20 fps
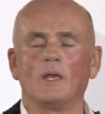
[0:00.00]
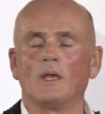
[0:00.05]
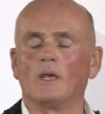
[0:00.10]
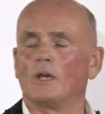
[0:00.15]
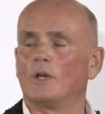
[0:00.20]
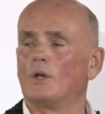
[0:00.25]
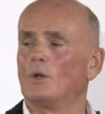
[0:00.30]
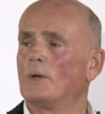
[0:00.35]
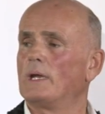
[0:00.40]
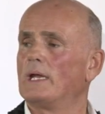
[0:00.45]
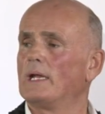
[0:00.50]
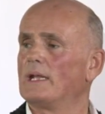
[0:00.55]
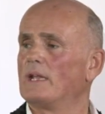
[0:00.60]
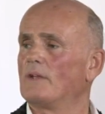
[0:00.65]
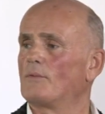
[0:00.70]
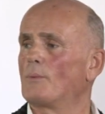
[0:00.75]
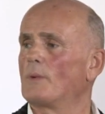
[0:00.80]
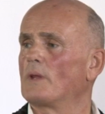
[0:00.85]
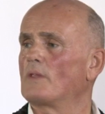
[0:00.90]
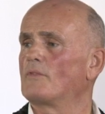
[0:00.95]
who he lived
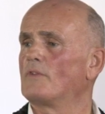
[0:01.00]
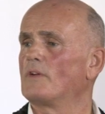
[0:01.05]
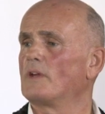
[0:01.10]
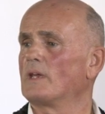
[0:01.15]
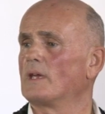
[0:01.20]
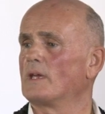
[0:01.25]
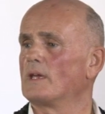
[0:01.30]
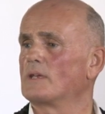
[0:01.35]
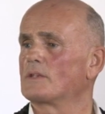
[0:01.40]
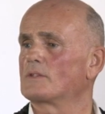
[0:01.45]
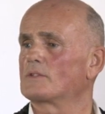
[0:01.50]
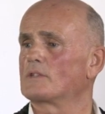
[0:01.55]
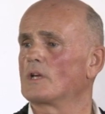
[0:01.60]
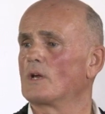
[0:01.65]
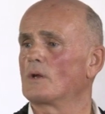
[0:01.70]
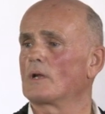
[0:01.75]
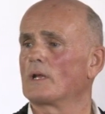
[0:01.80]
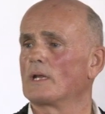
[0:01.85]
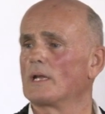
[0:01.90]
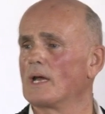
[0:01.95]
with for years,
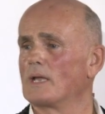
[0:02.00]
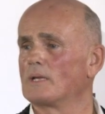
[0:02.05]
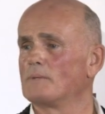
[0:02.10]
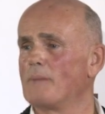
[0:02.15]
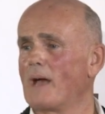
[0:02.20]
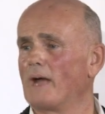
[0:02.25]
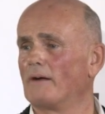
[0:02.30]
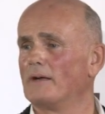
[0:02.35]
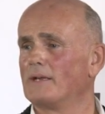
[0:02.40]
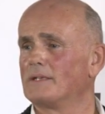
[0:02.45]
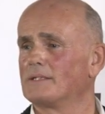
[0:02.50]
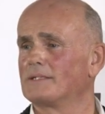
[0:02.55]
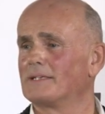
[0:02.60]
totally unmarried,